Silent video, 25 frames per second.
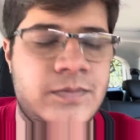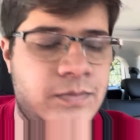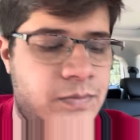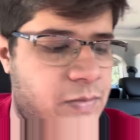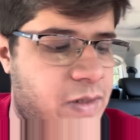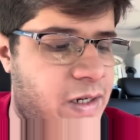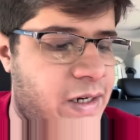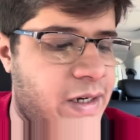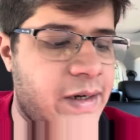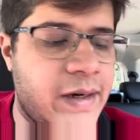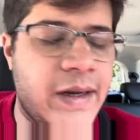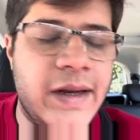
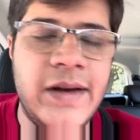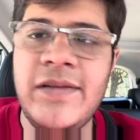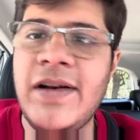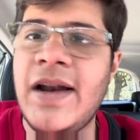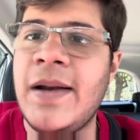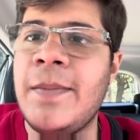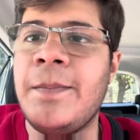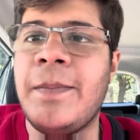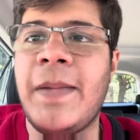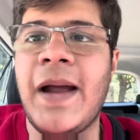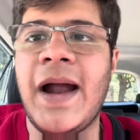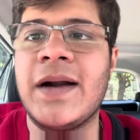it will
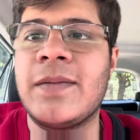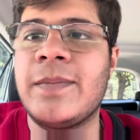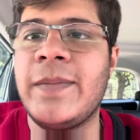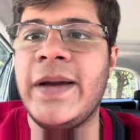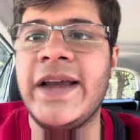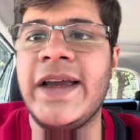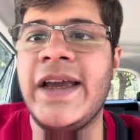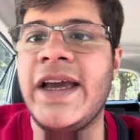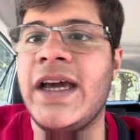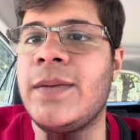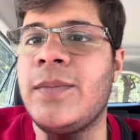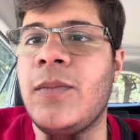impact my
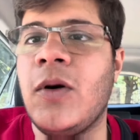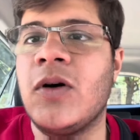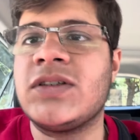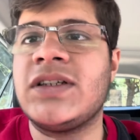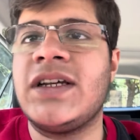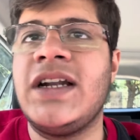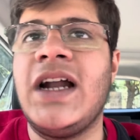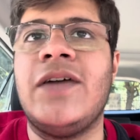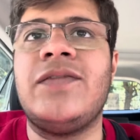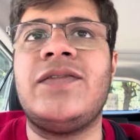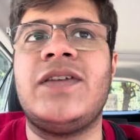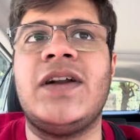gearbox,
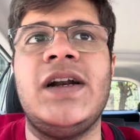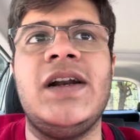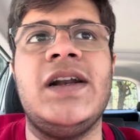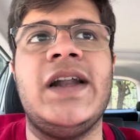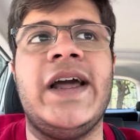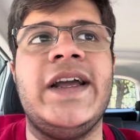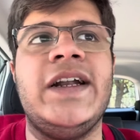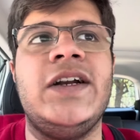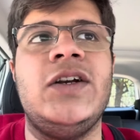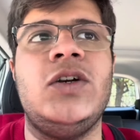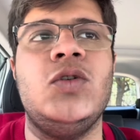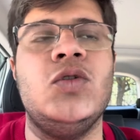and after
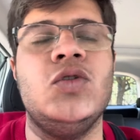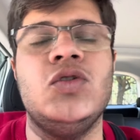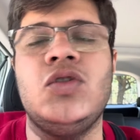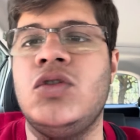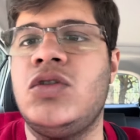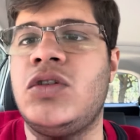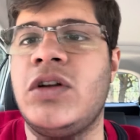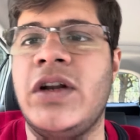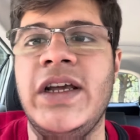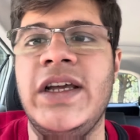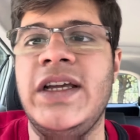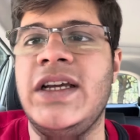like 2 to
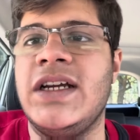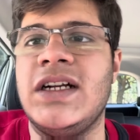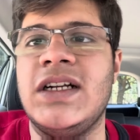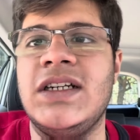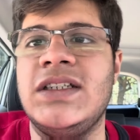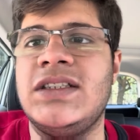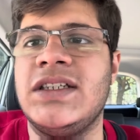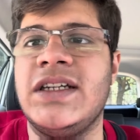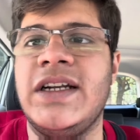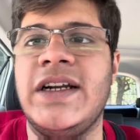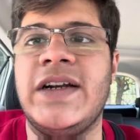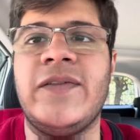3
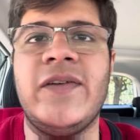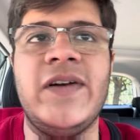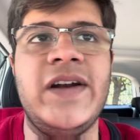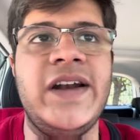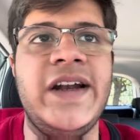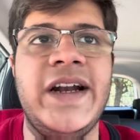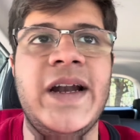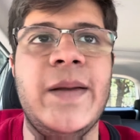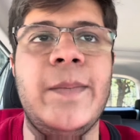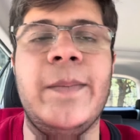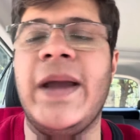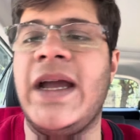years it will
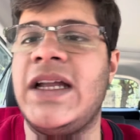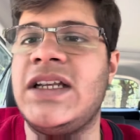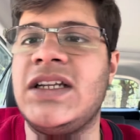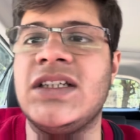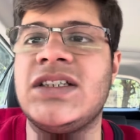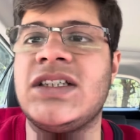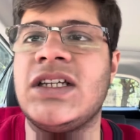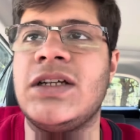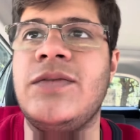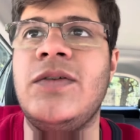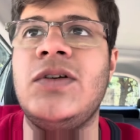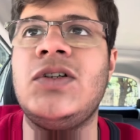need a major
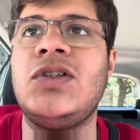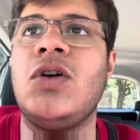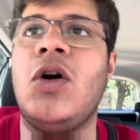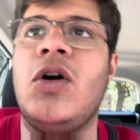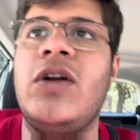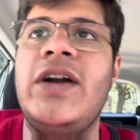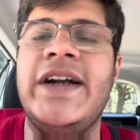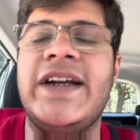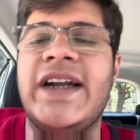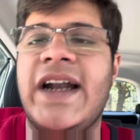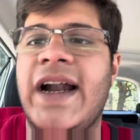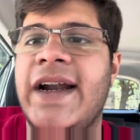service, or
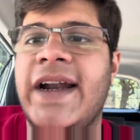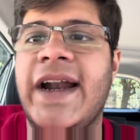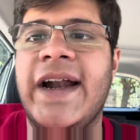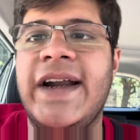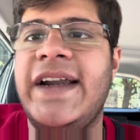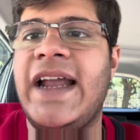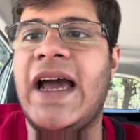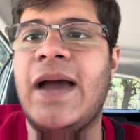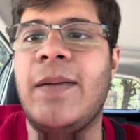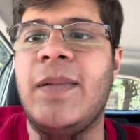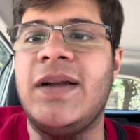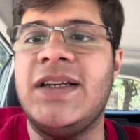it can get
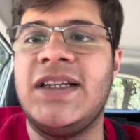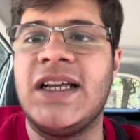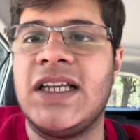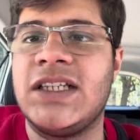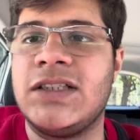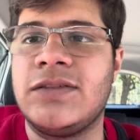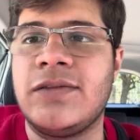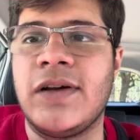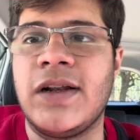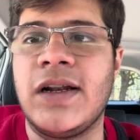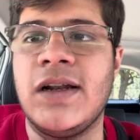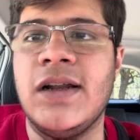damaged
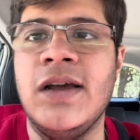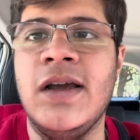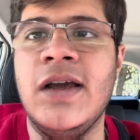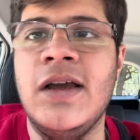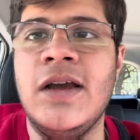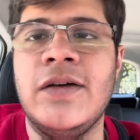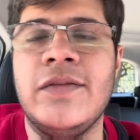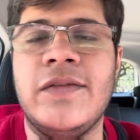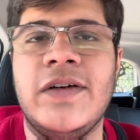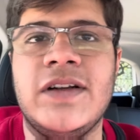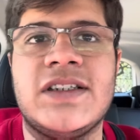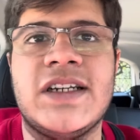as well,
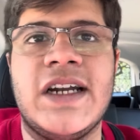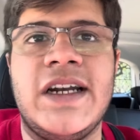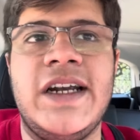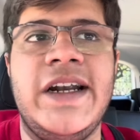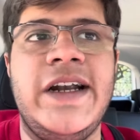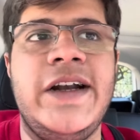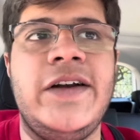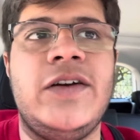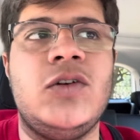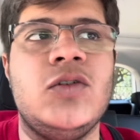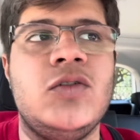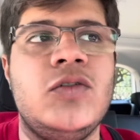which can
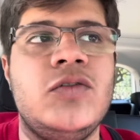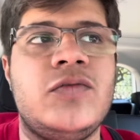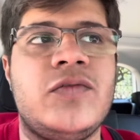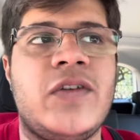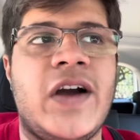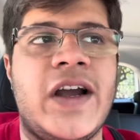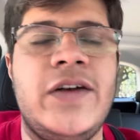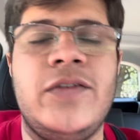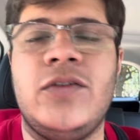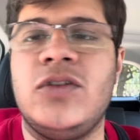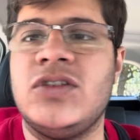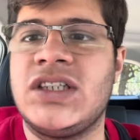lead to
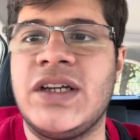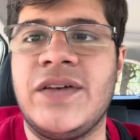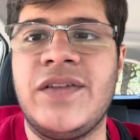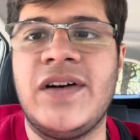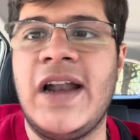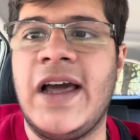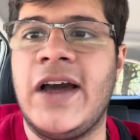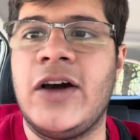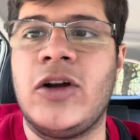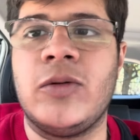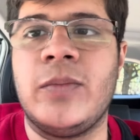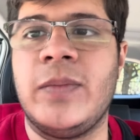5 to 7
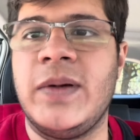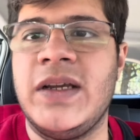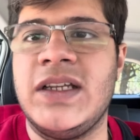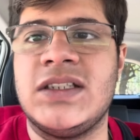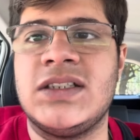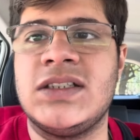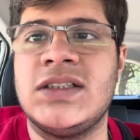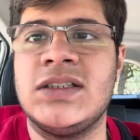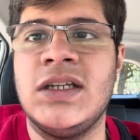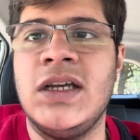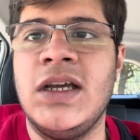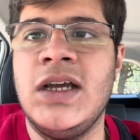lakh
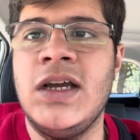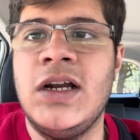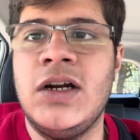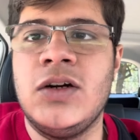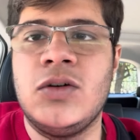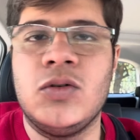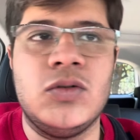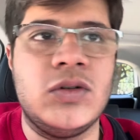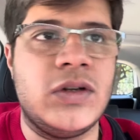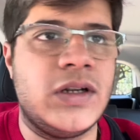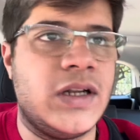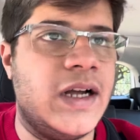rupees
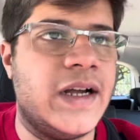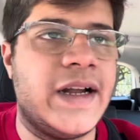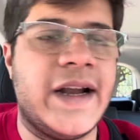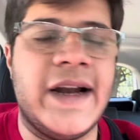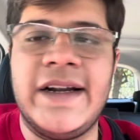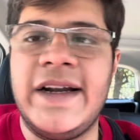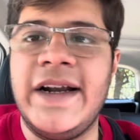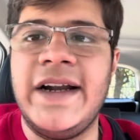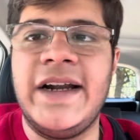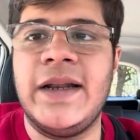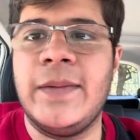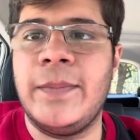to
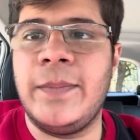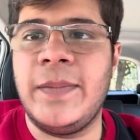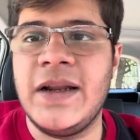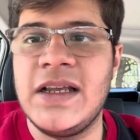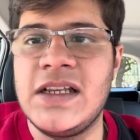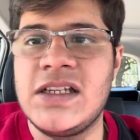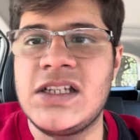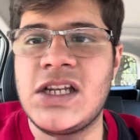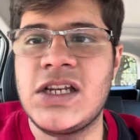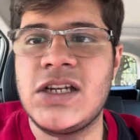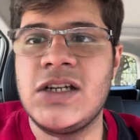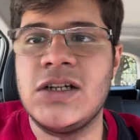get it
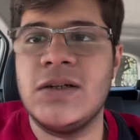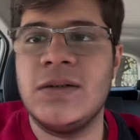replaced.